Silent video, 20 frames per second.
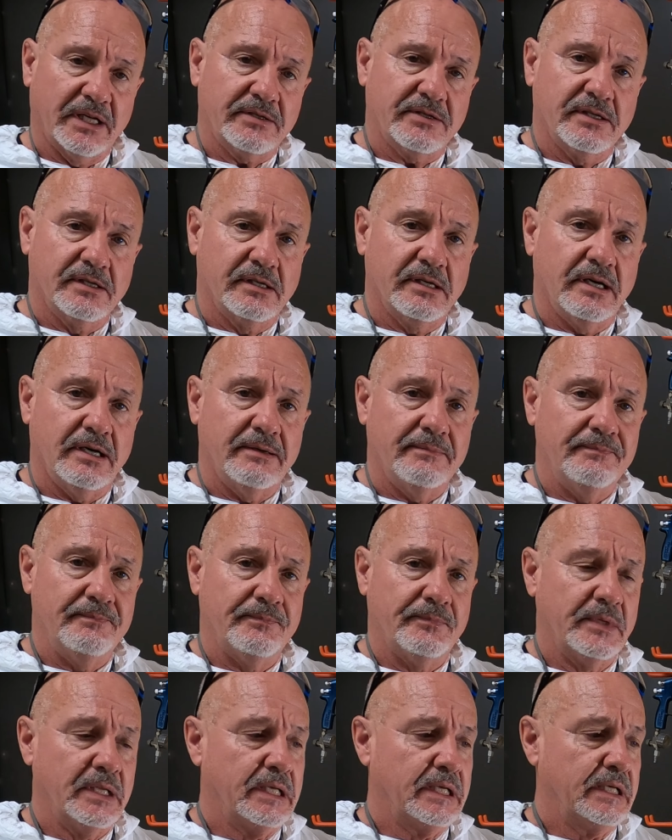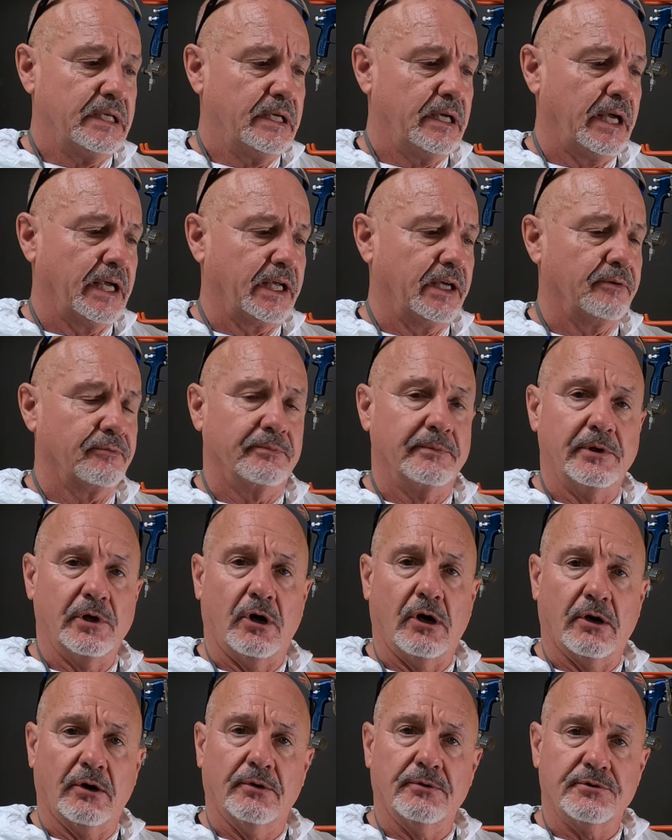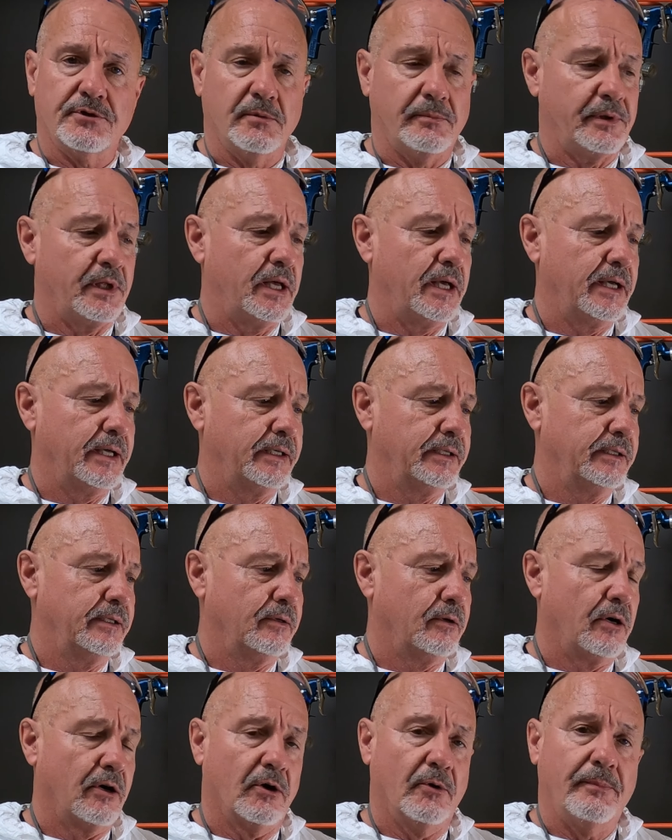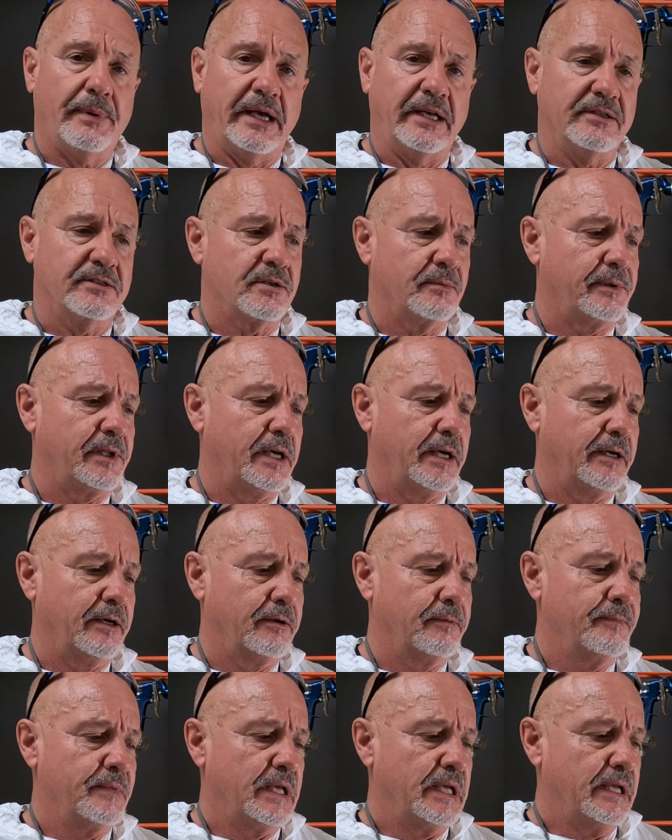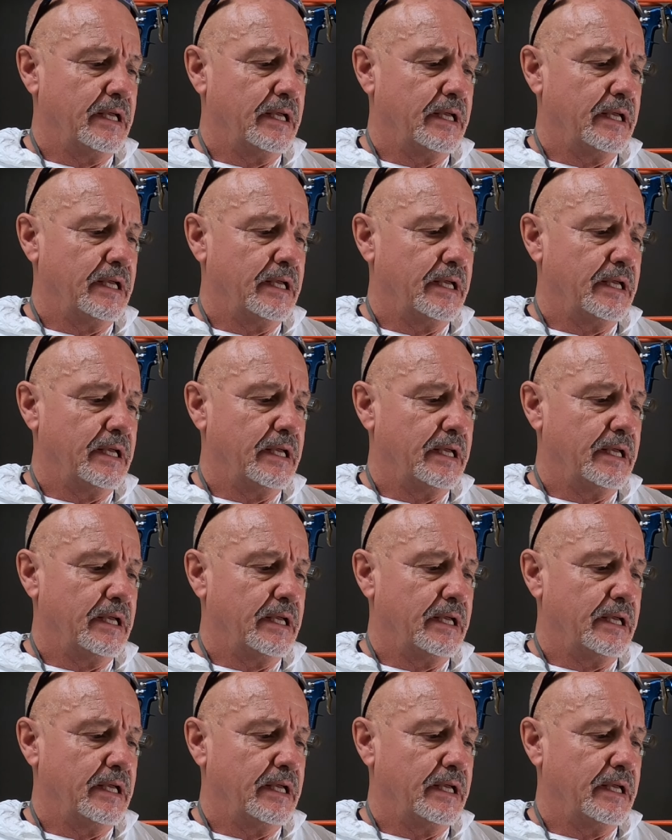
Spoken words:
mixing cup I get from the auto paint supplier.